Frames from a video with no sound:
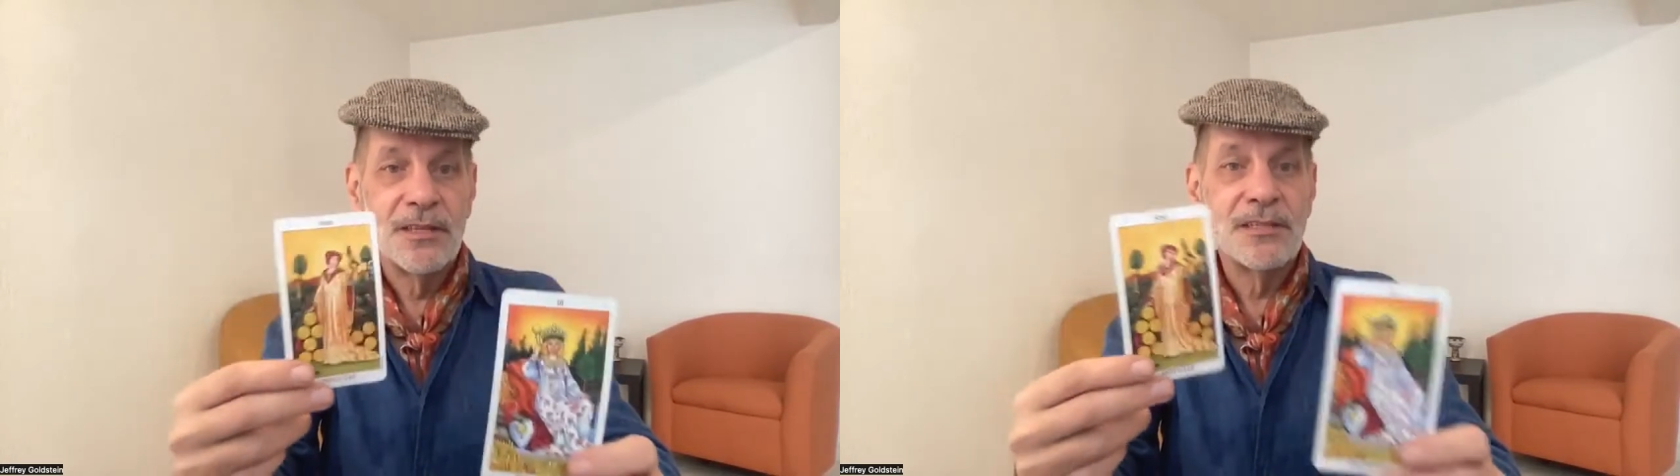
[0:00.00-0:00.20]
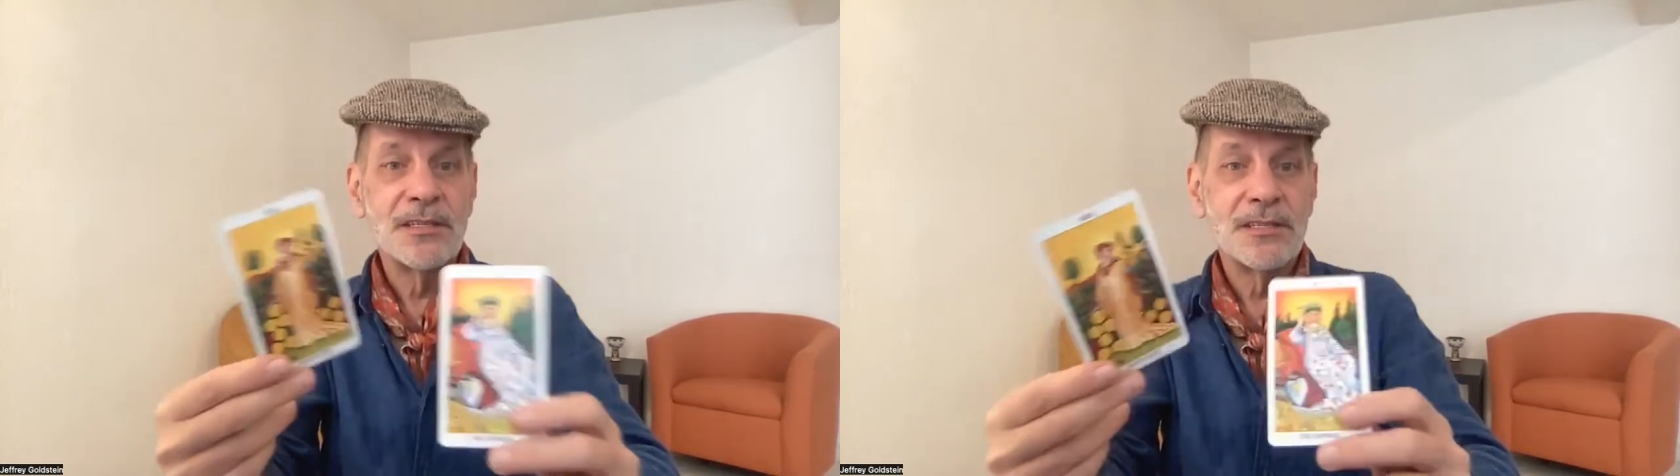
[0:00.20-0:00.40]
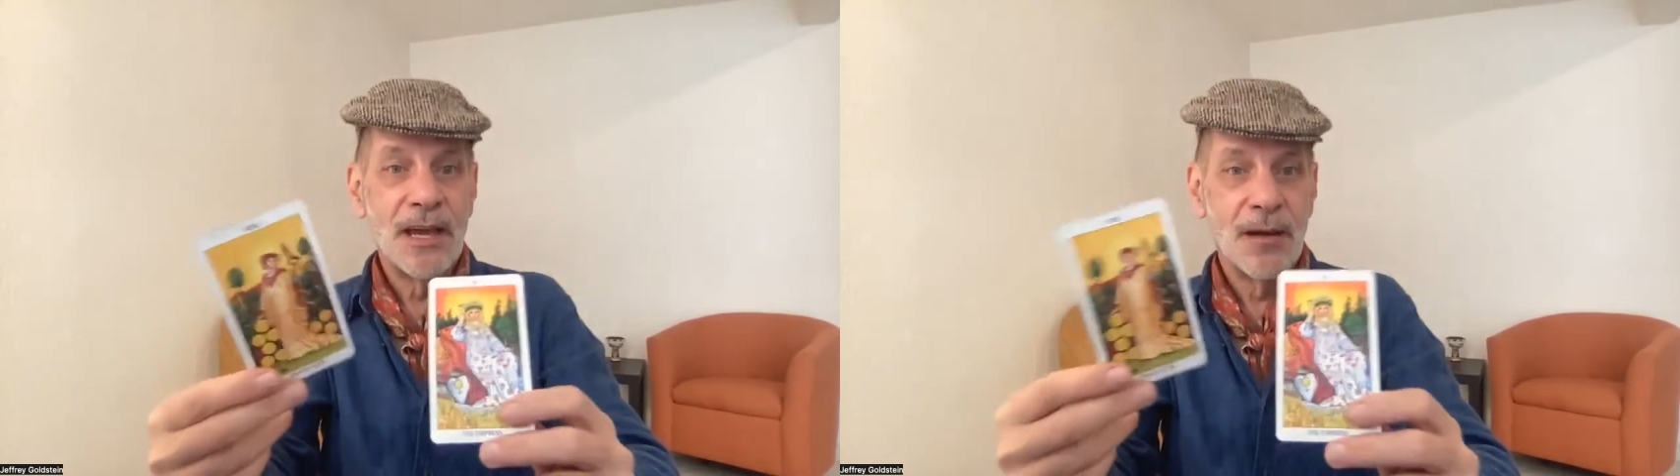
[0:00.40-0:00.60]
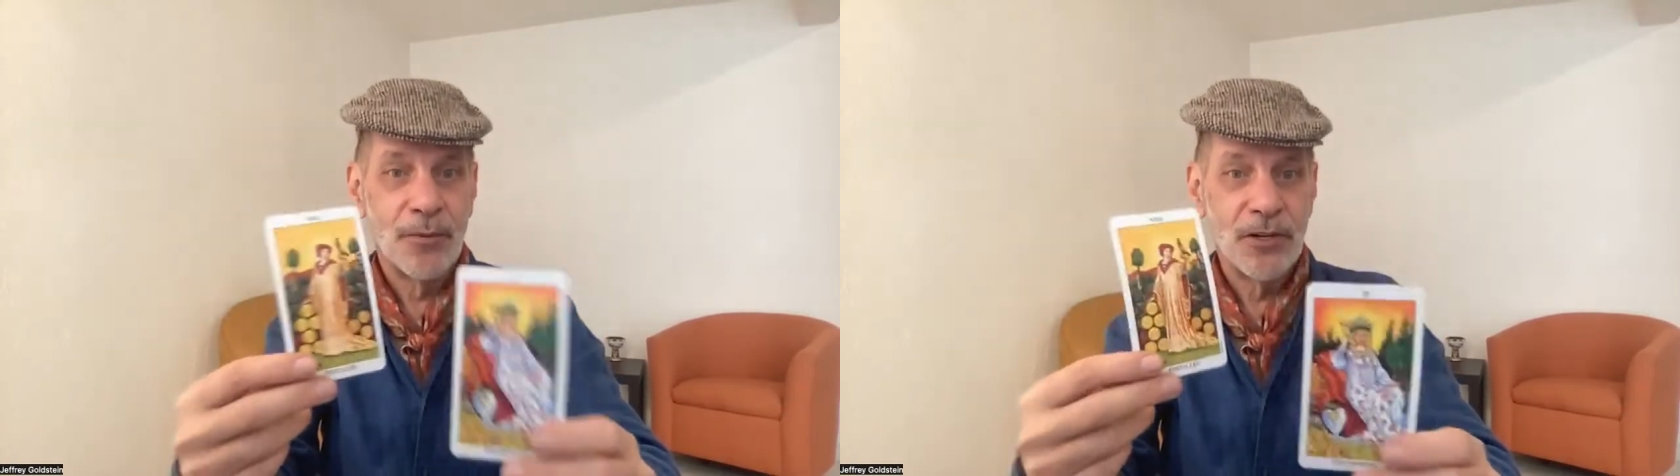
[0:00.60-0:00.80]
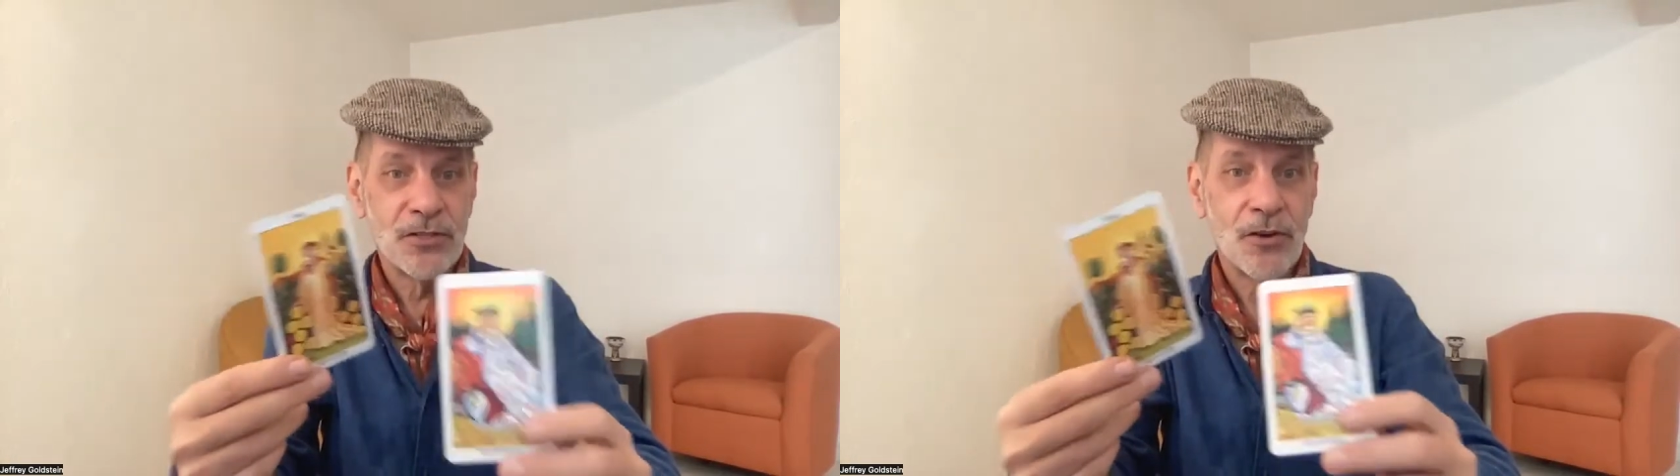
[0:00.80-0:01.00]
This is the
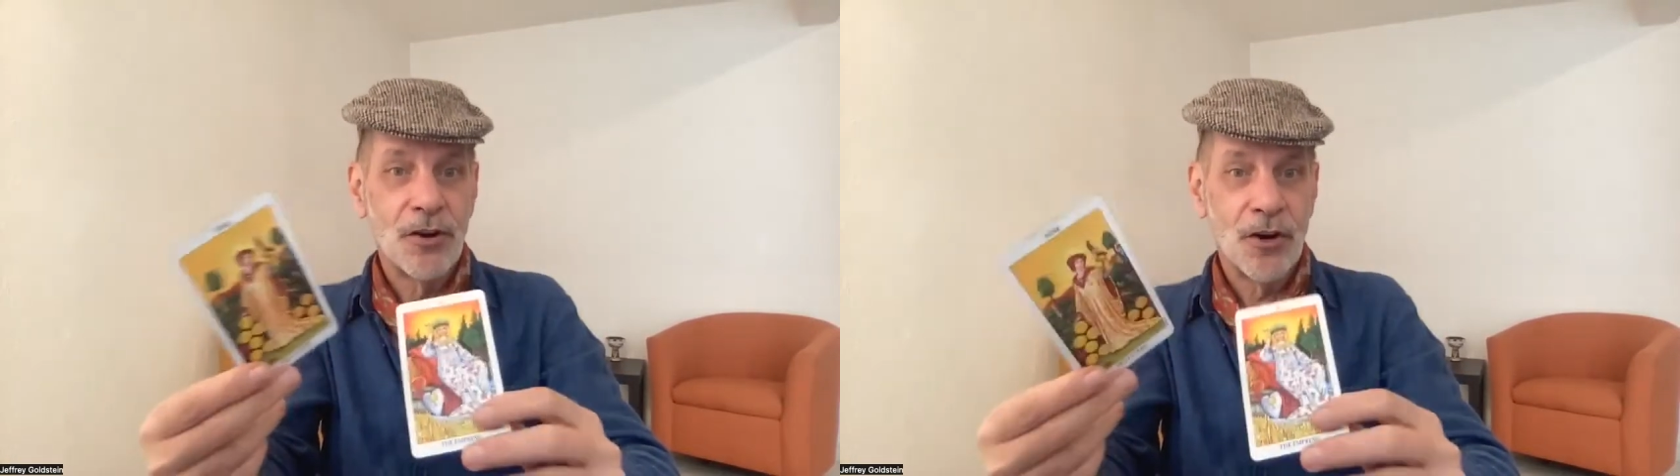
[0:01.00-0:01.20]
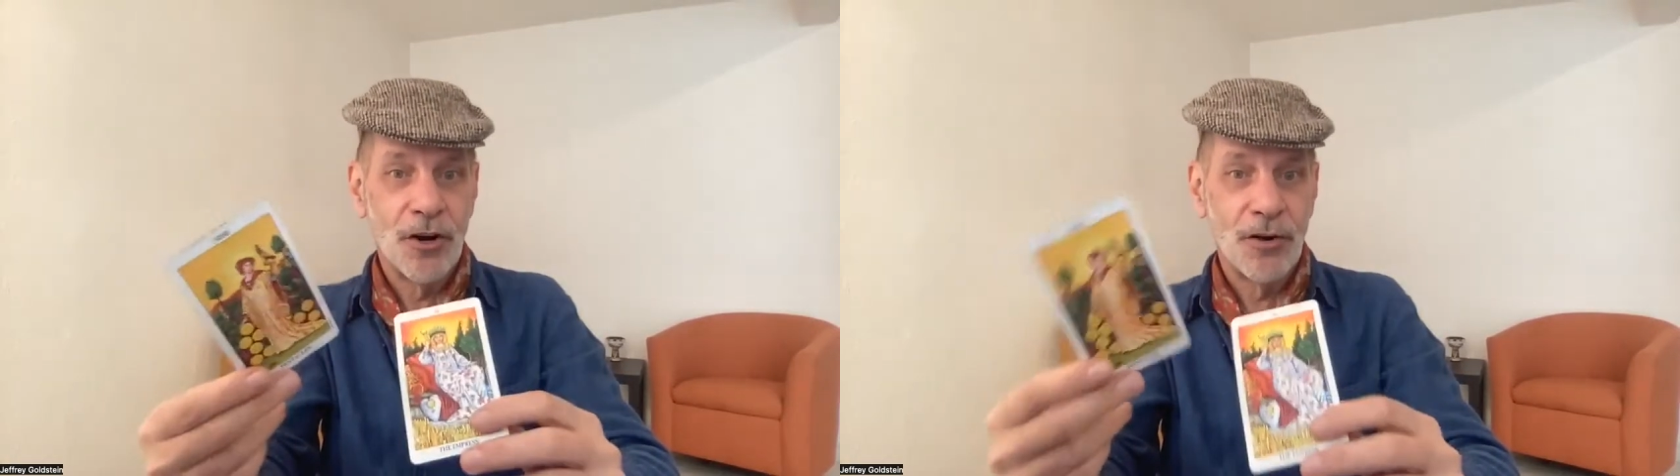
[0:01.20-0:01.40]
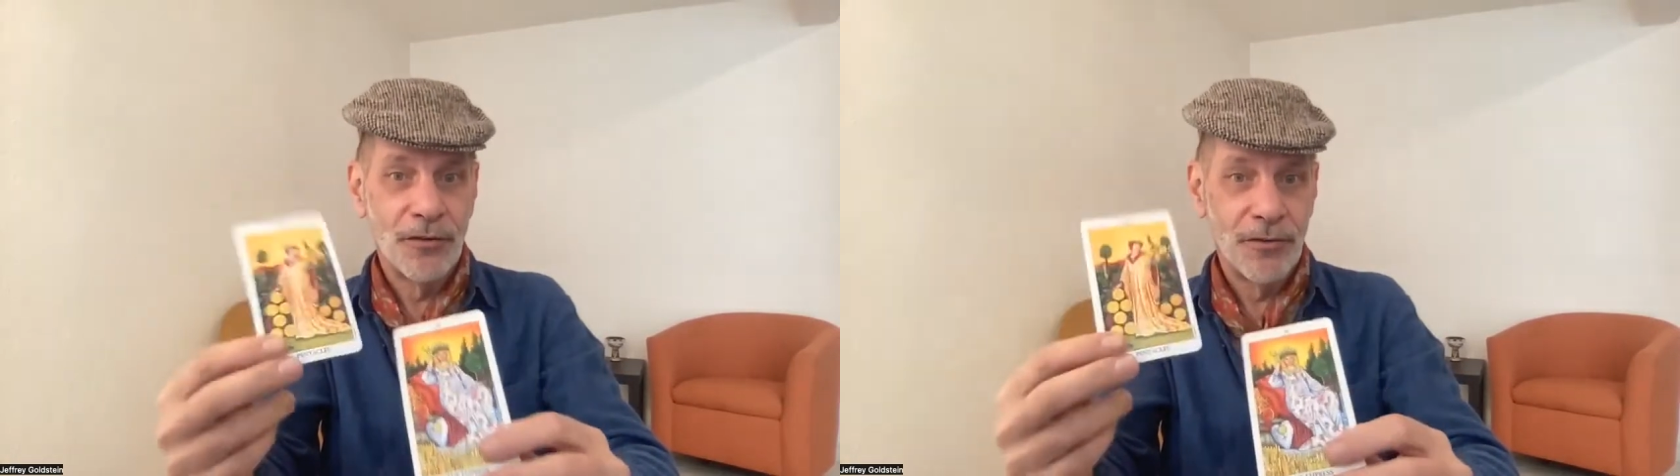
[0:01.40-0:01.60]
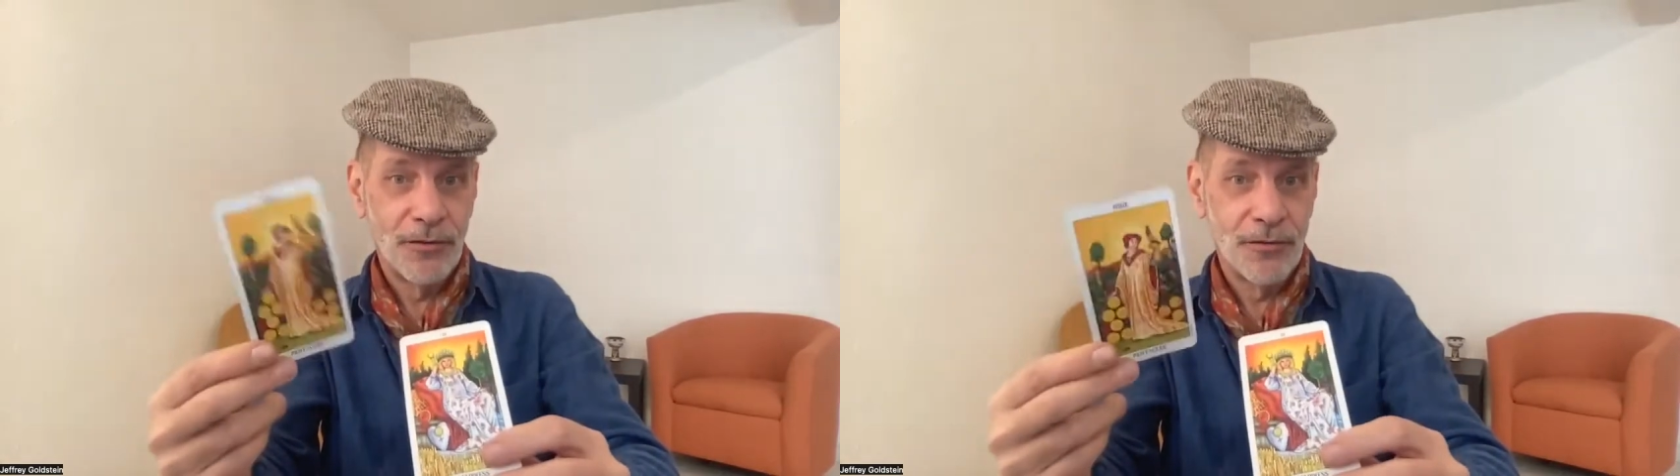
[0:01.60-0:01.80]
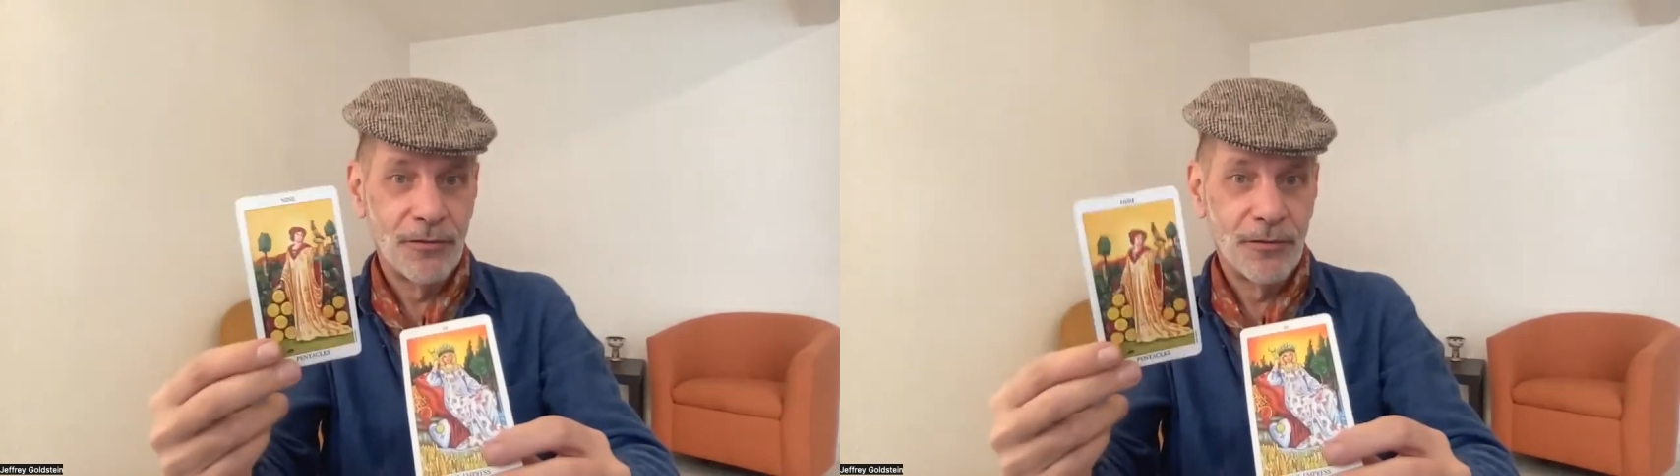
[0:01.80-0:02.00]
Empress on Earth,
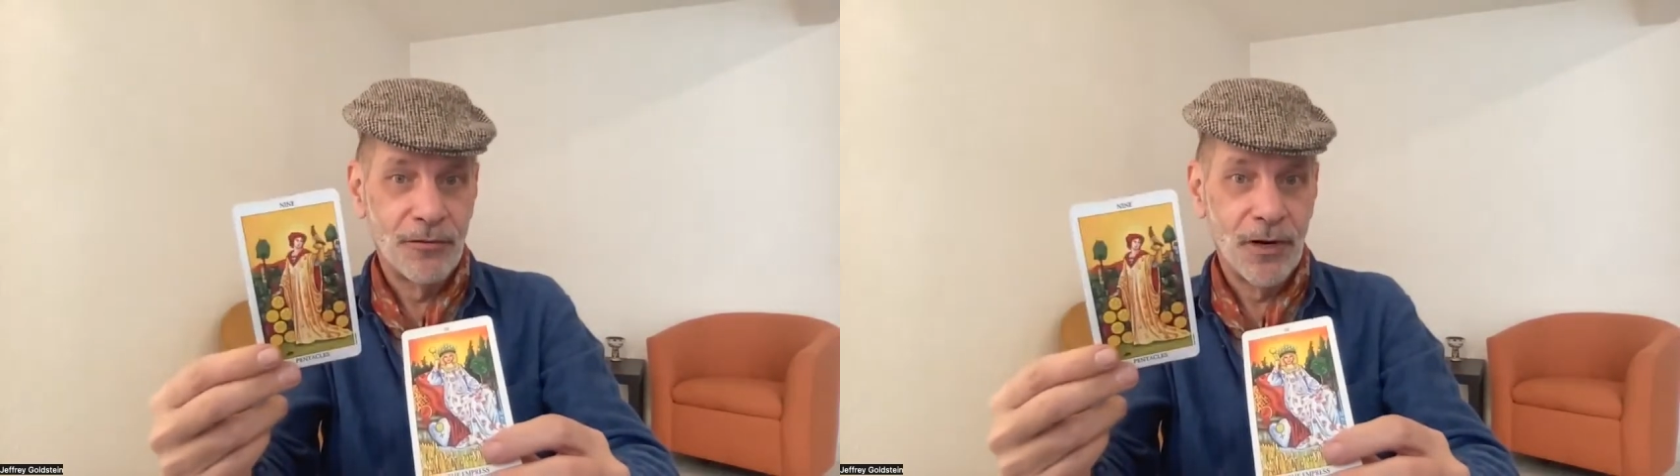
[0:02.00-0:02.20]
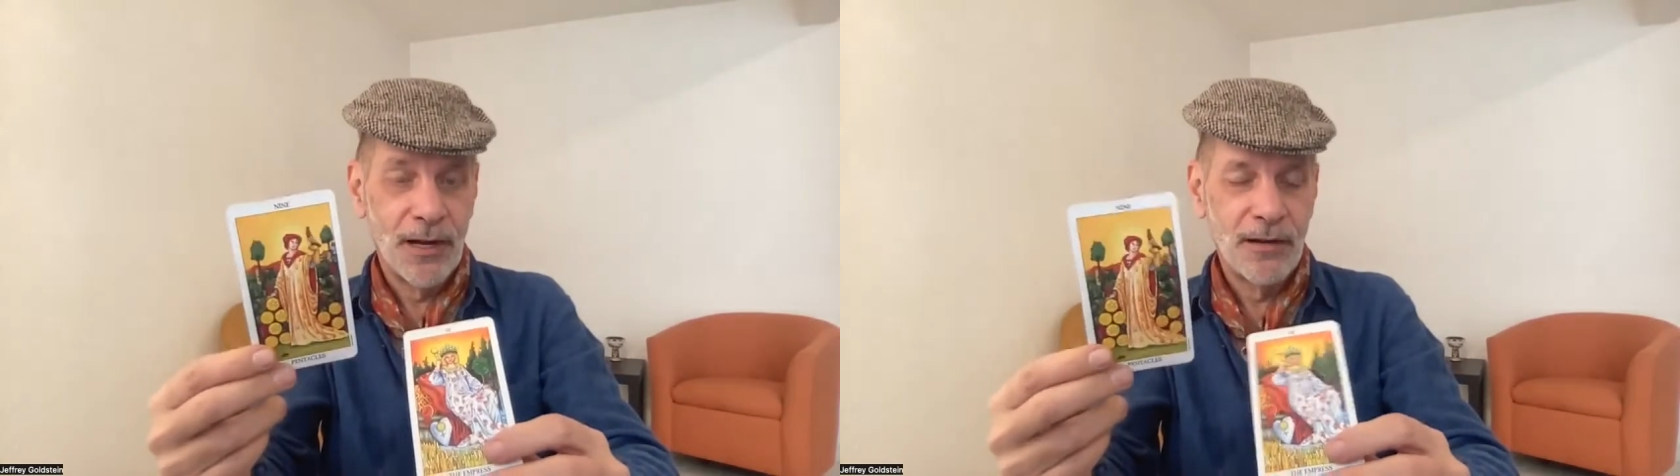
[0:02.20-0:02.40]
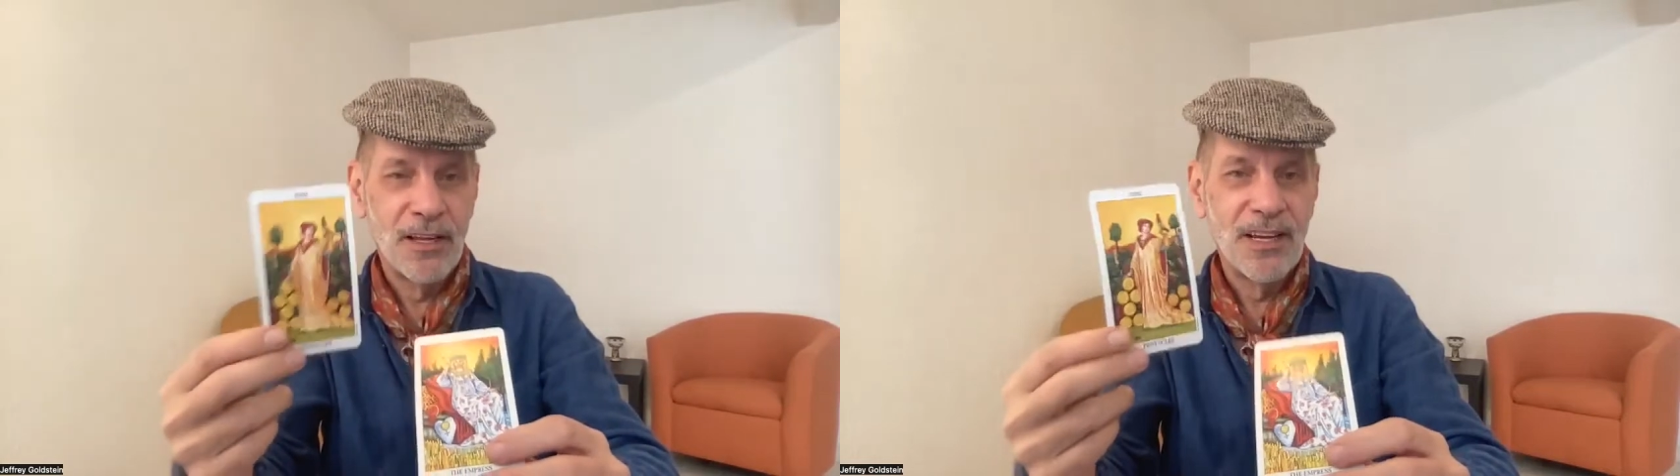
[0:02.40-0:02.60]
right?